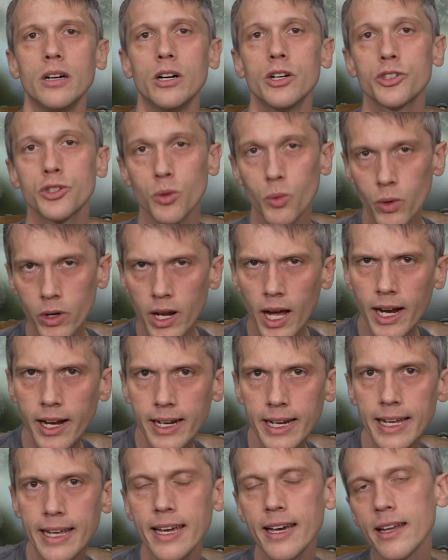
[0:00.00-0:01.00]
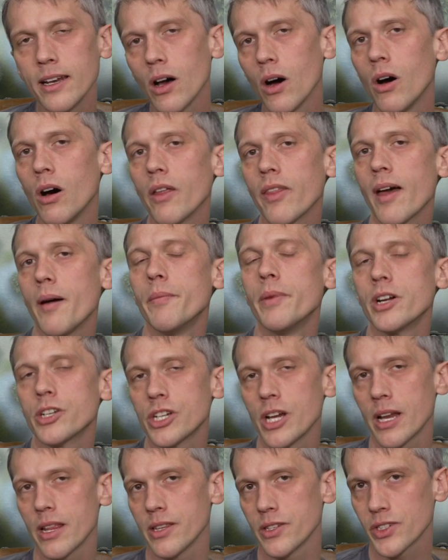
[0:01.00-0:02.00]
So we're not going to get all that
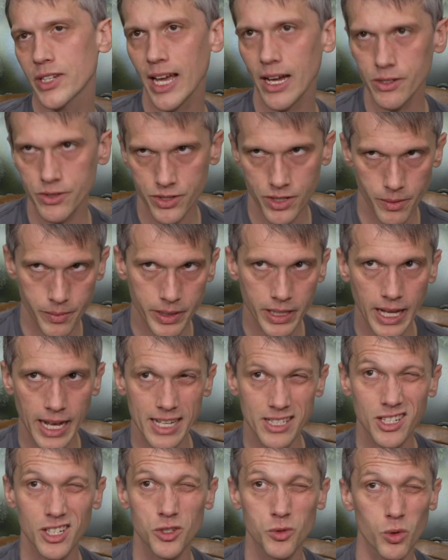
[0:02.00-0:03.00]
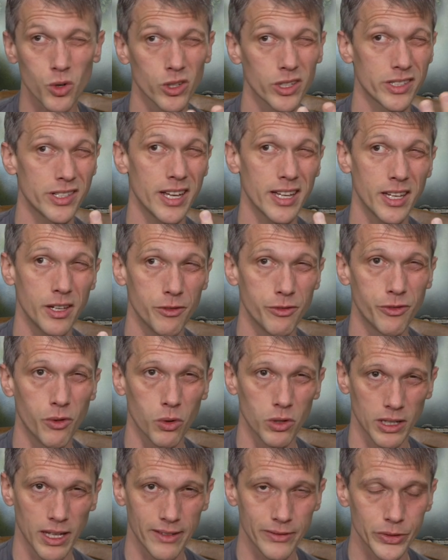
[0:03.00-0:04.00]
much out of the Scout subclass because we're only taking
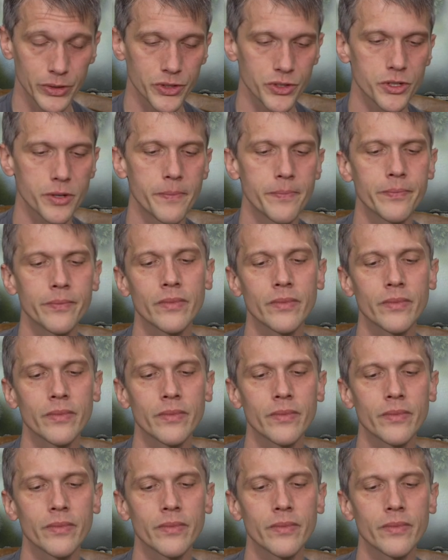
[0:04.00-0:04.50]
4 levels.